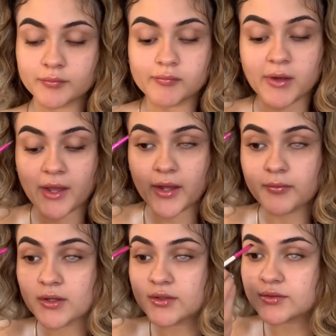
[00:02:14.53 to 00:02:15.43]
My
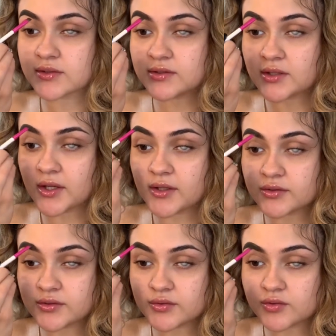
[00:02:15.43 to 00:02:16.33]
eyebrows take
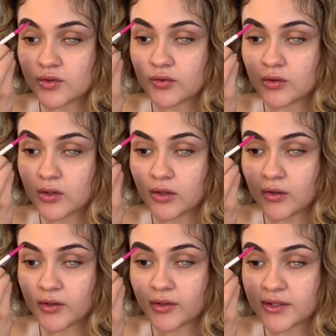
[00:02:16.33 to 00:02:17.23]
so
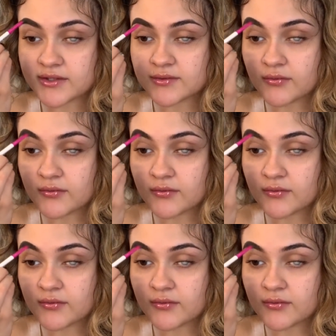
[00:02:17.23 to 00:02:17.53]
long, I